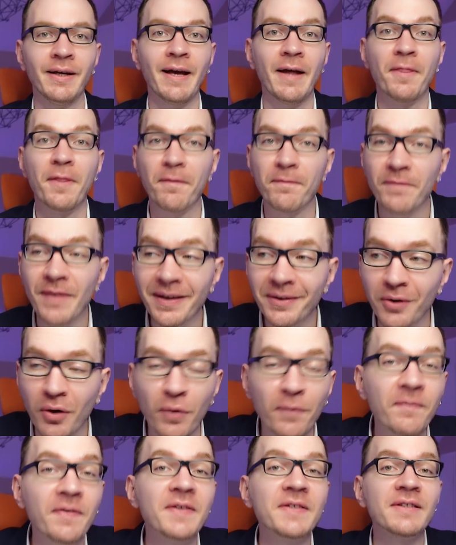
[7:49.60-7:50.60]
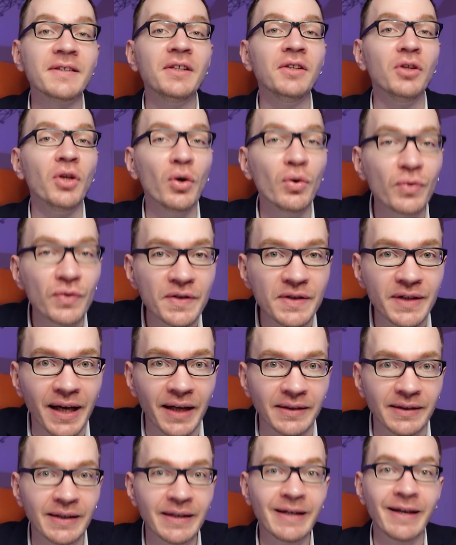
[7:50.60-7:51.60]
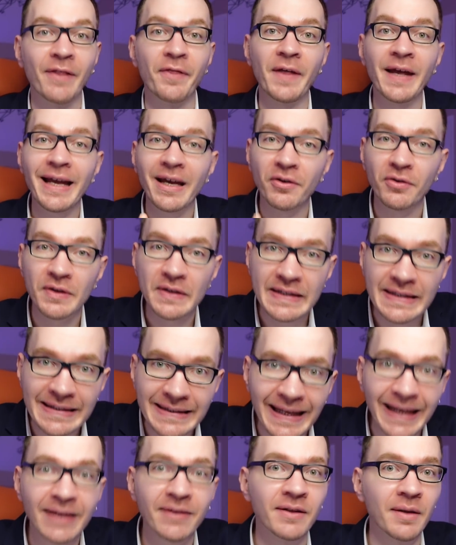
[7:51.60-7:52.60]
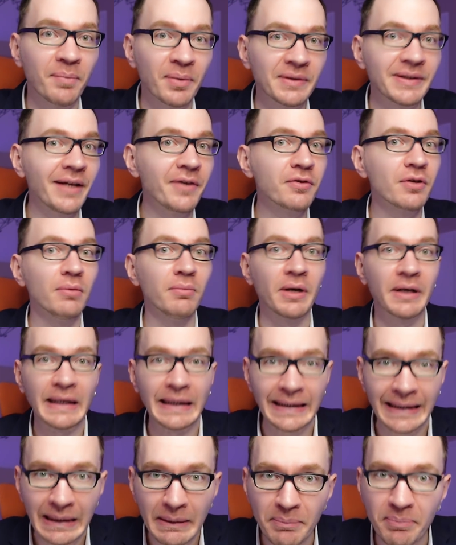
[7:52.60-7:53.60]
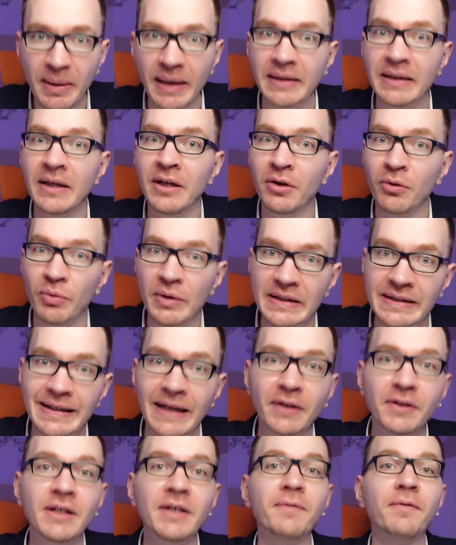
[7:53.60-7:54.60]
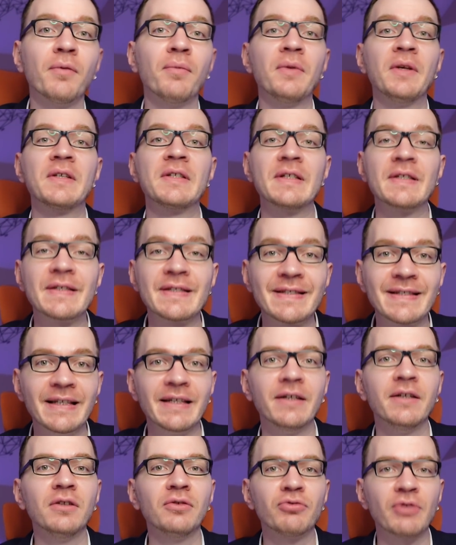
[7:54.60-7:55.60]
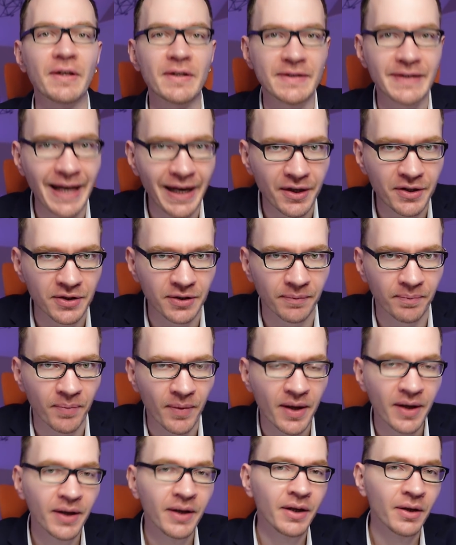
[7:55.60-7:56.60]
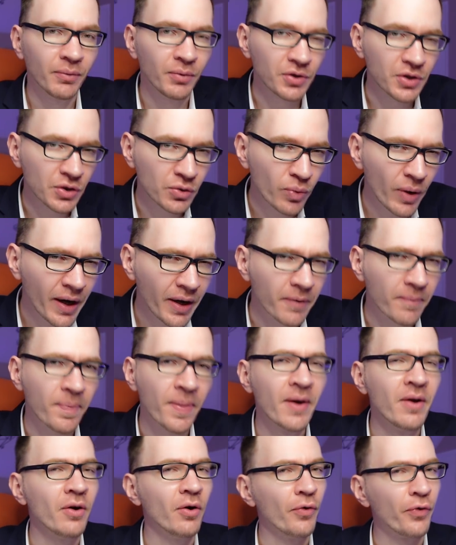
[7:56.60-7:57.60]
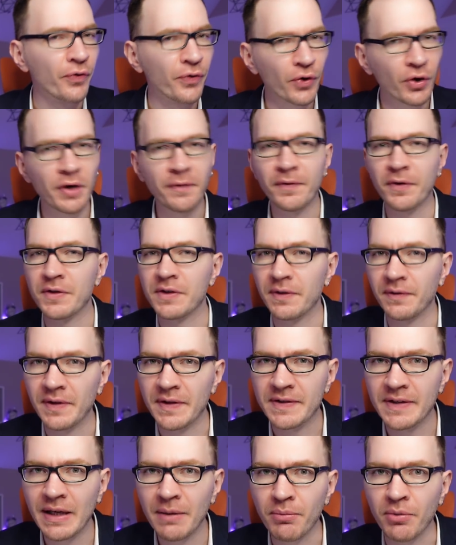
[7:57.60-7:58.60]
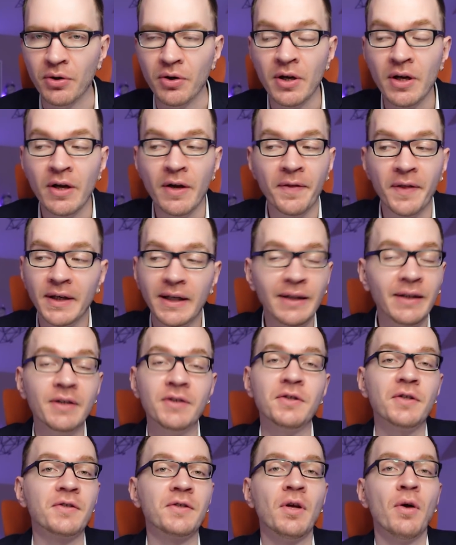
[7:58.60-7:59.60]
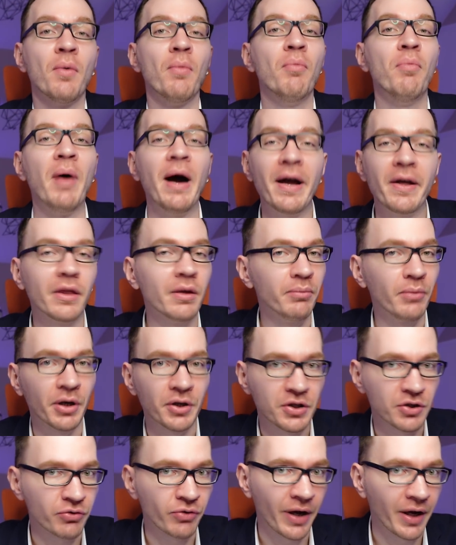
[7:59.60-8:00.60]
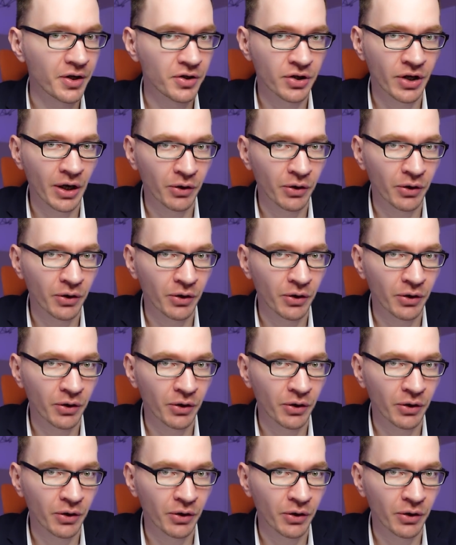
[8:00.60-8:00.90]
And the fund obviously knows that. They understand the potential market impact resulting from this single transaction, which is why on 31st of December, they didn't just buy the March strategy